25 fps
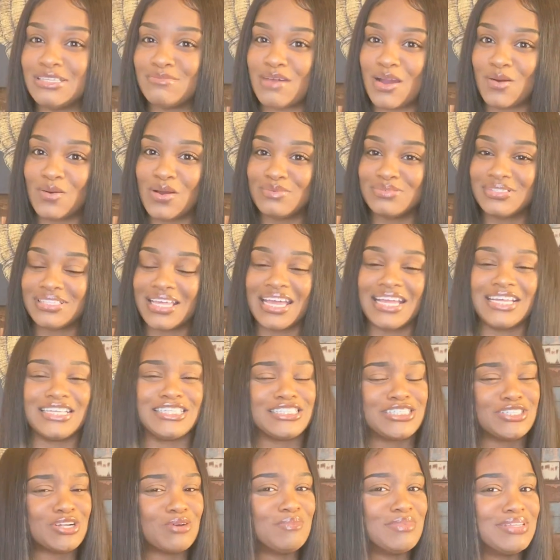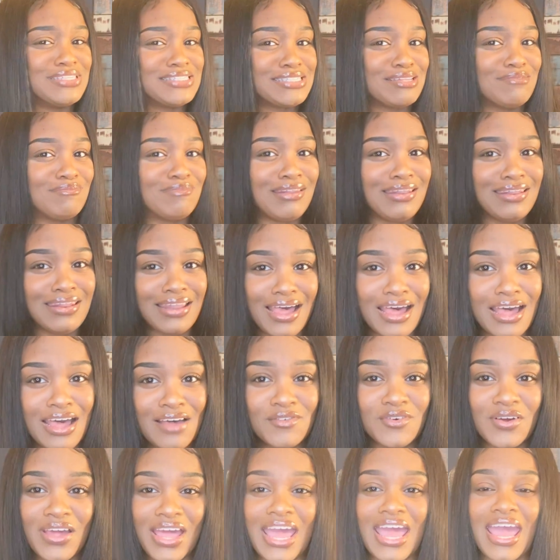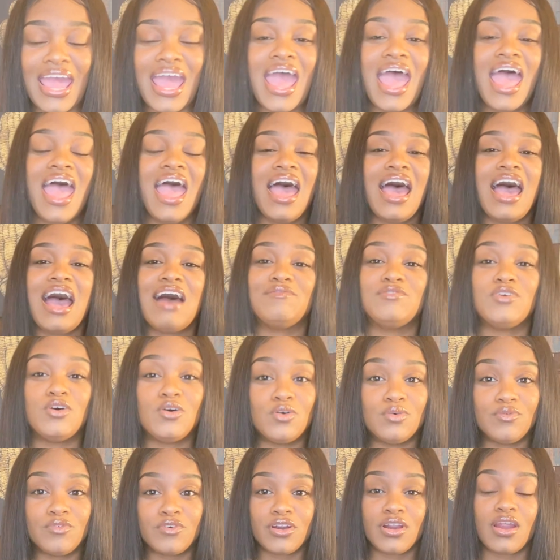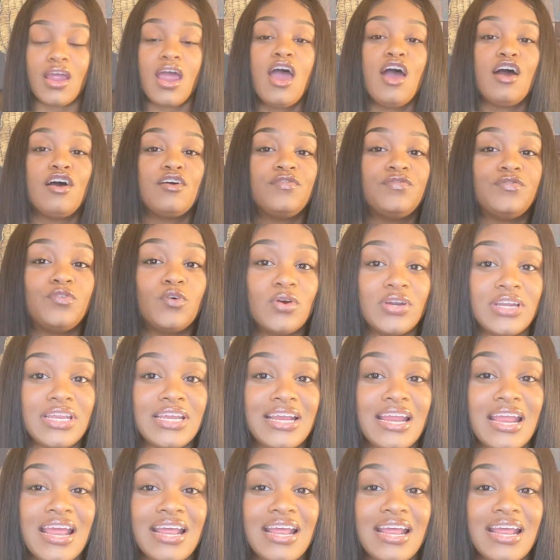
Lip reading: my website and show me some love, okay? I have over 40